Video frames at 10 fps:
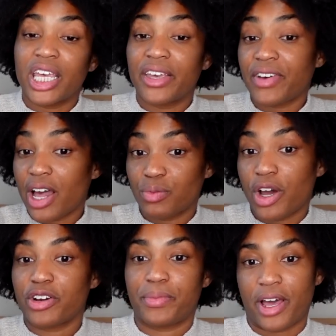If hot
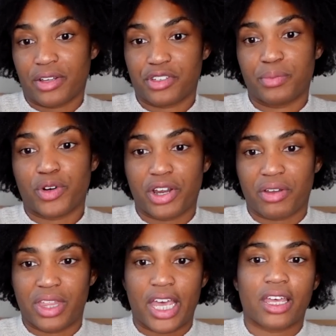water bottles are more your
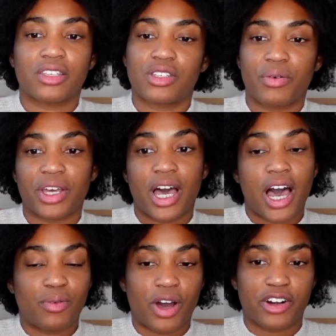thing, sewing a
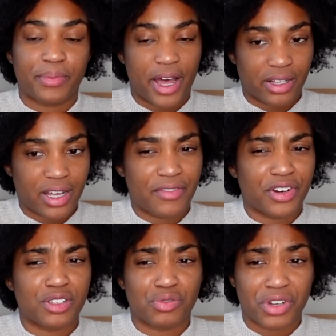hot water bottle cover
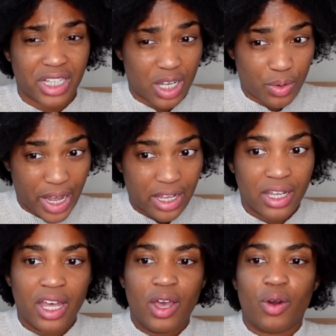is really quick.
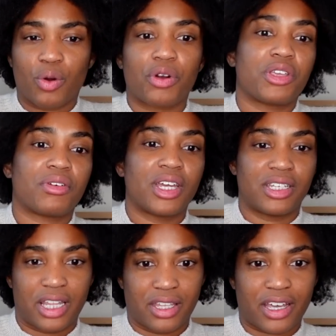Or you can knit the